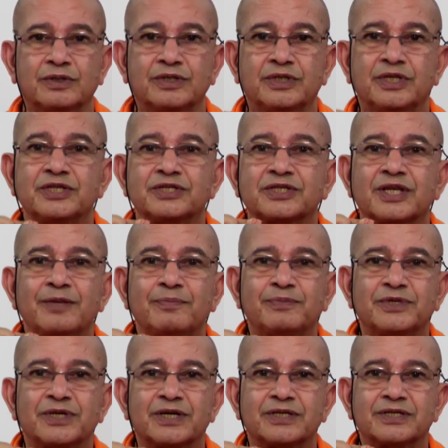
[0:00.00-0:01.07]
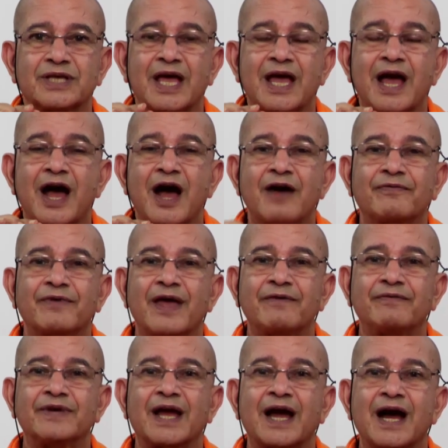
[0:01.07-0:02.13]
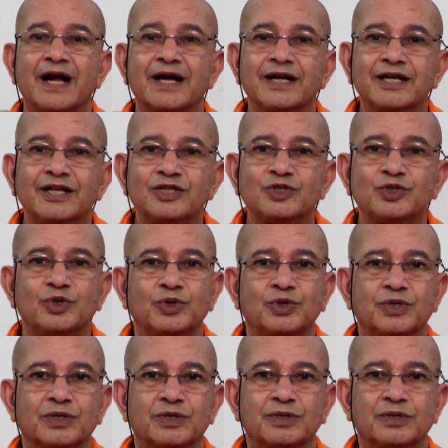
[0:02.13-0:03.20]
the scriptures, of having understood